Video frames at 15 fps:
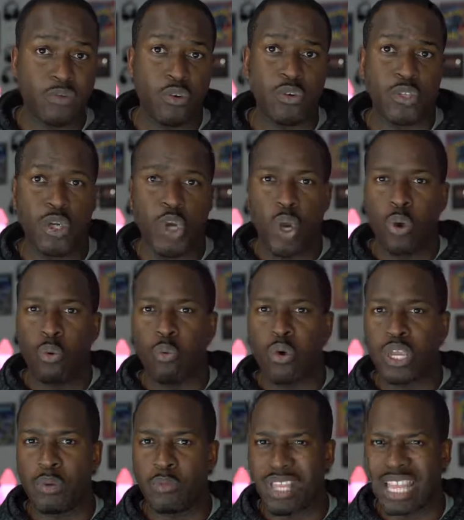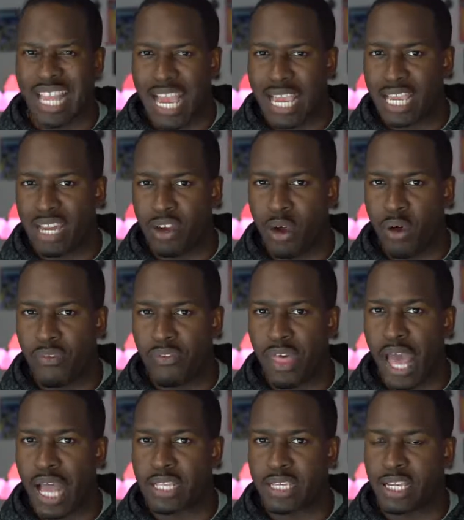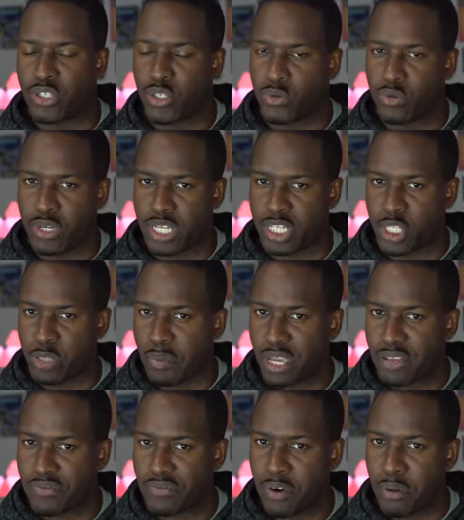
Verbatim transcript: of course, working with Leica on that, as you would expect